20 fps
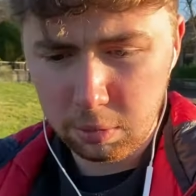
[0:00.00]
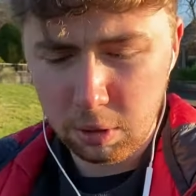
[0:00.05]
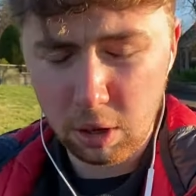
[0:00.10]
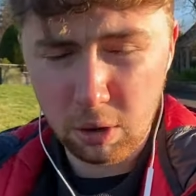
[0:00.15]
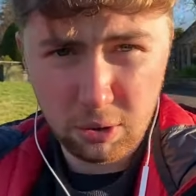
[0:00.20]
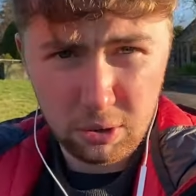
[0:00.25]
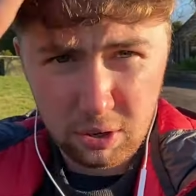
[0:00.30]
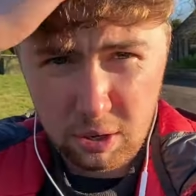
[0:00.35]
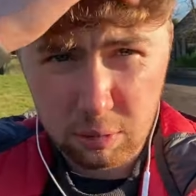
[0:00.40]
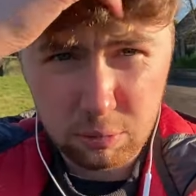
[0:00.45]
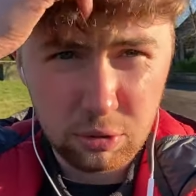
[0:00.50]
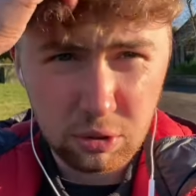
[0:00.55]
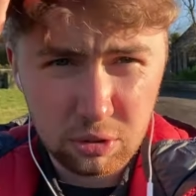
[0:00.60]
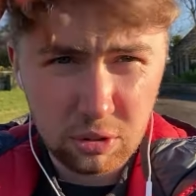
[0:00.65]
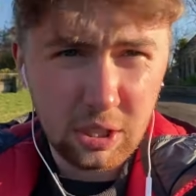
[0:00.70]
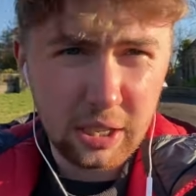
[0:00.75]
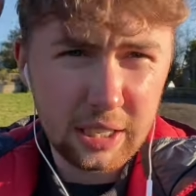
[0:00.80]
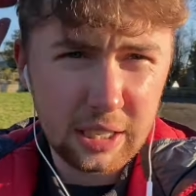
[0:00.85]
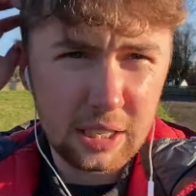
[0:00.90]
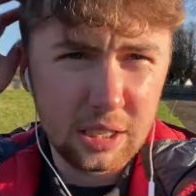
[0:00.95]
or I'll just
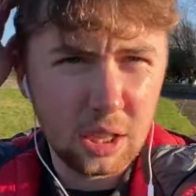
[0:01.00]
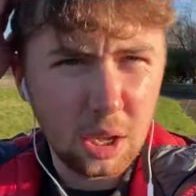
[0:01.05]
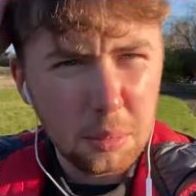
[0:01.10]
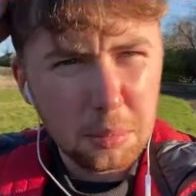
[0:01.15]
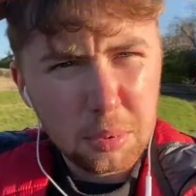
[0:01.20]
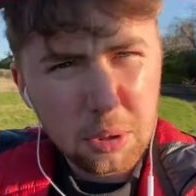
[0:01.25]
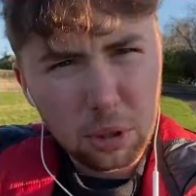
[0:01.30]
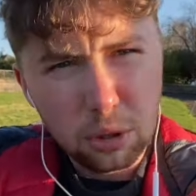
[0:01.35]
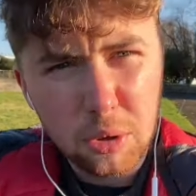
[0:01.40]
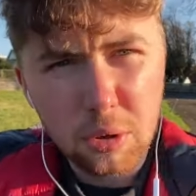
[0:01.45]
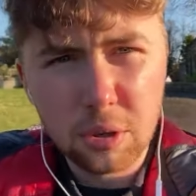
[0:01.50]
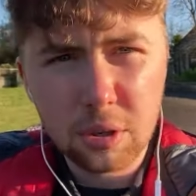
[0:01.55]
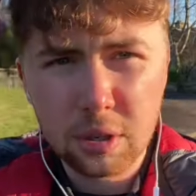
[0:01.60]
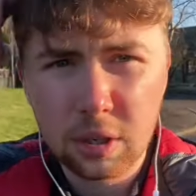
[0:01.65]
link it down below.